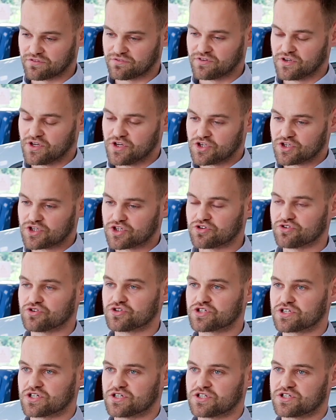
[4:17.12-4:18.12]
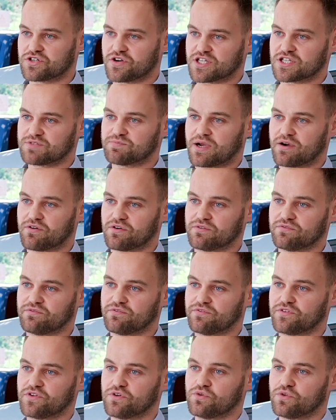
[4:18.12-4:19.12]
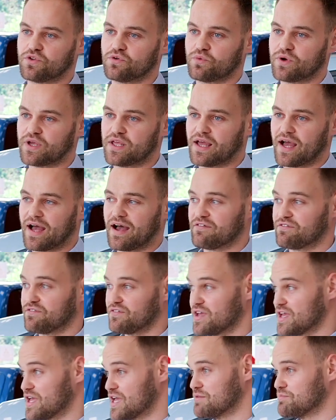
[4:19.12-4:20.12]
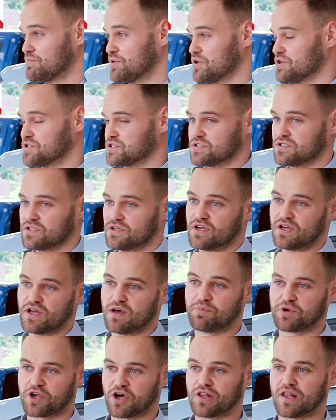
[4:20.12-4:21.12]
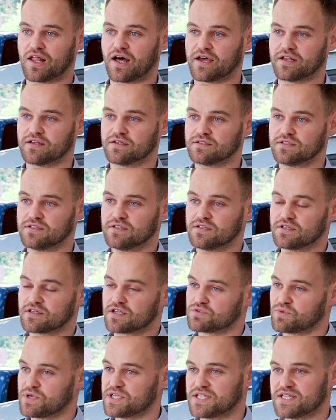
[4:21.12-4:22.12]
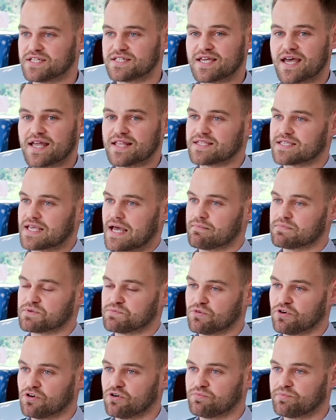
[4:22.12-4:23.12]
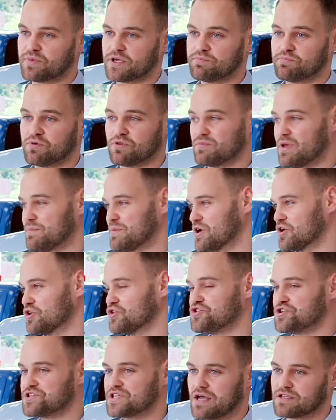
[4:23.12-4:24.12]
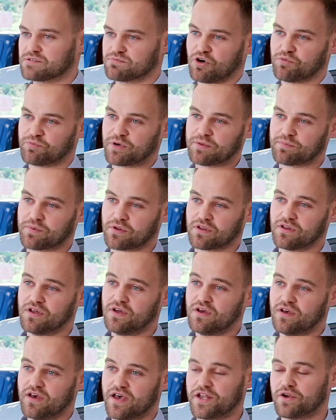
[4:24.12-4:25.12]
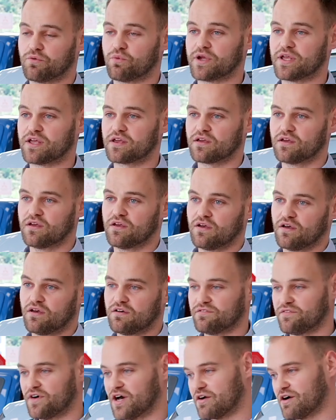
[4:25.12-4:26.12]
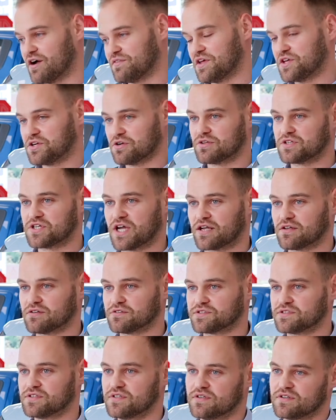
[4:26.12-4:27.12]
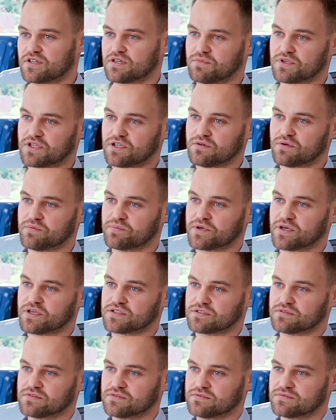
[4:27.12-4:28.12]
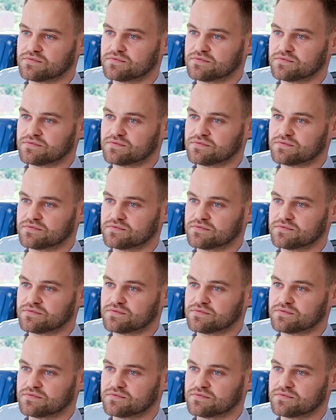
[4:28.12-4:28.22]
of trust and transparent view that we have in person and put it online. Because we see 10 times more people, maybe 100 times more people in a week via our digital channels than we do in person.